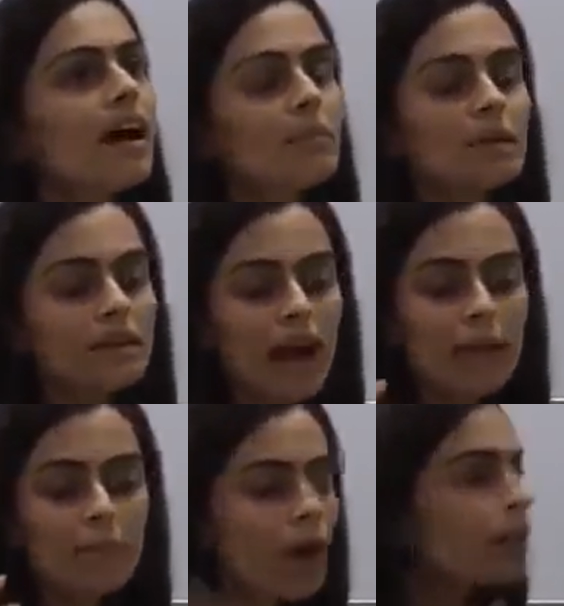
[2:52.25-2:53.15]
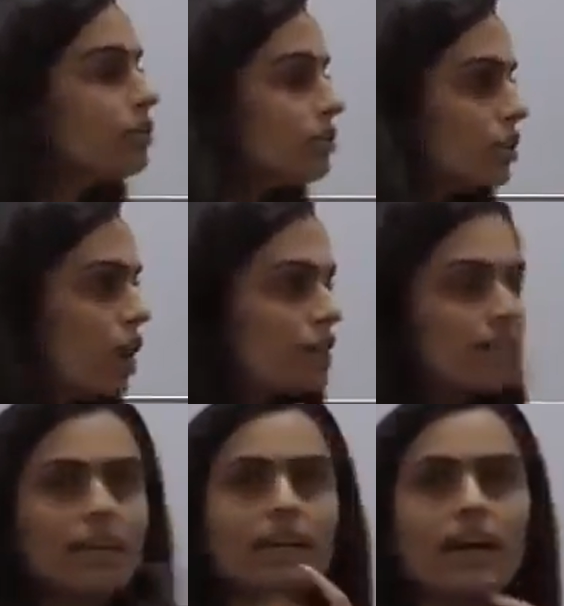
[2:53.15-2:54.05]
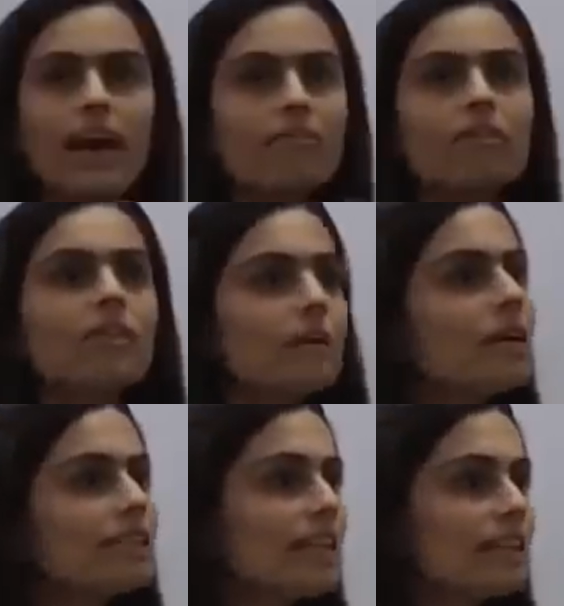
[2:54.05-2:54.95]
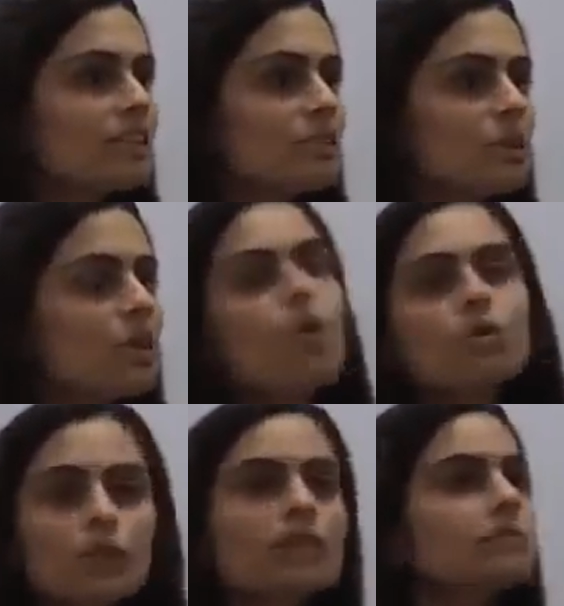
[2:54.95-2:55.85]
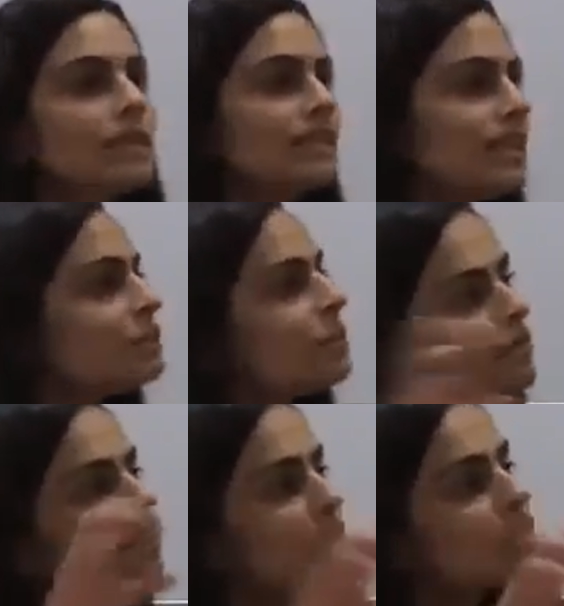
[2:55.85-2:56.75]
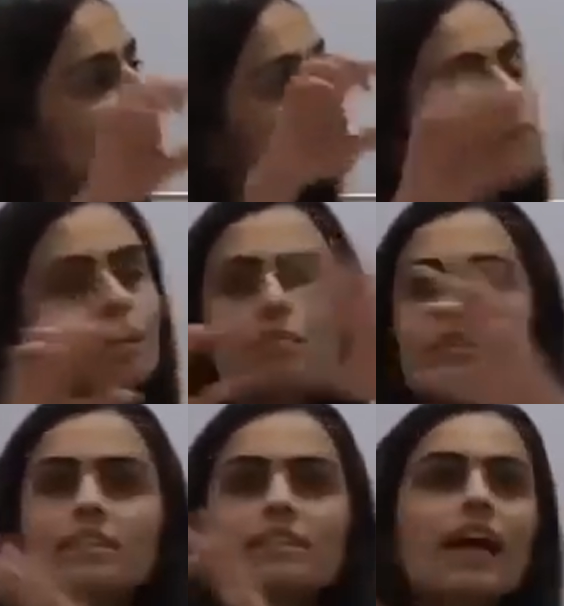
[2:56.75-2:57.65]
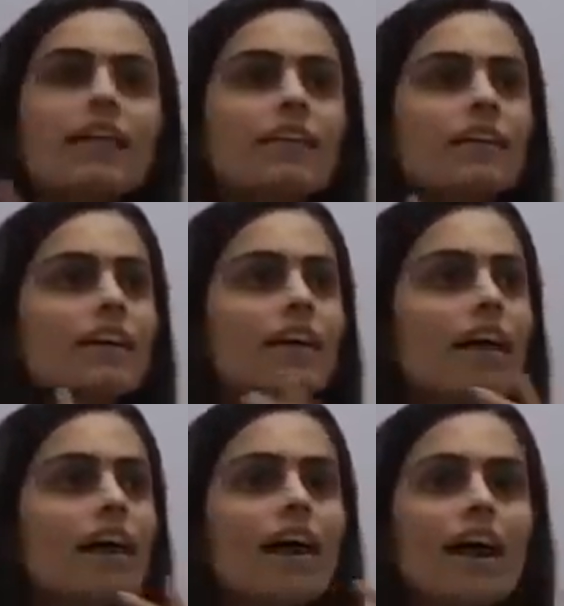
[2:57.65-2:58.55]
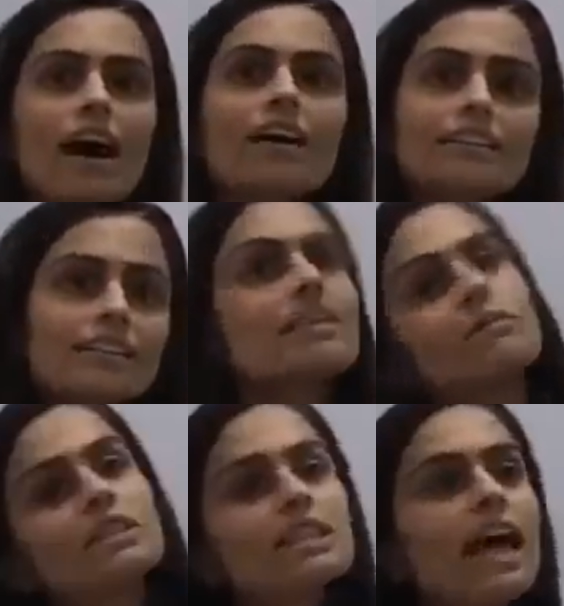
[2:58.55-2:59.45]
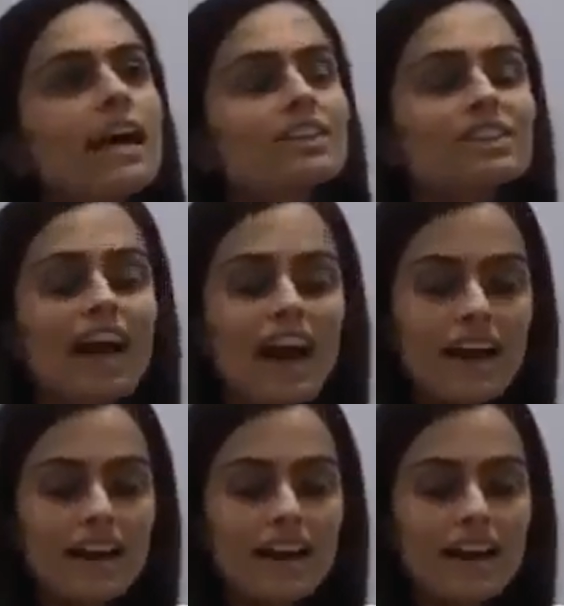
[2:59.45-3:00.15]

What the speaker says: I mean, I bought into the logic, everything made sense to me, the whole world made sense to me, everything just fit perfectly together, until there was a clash.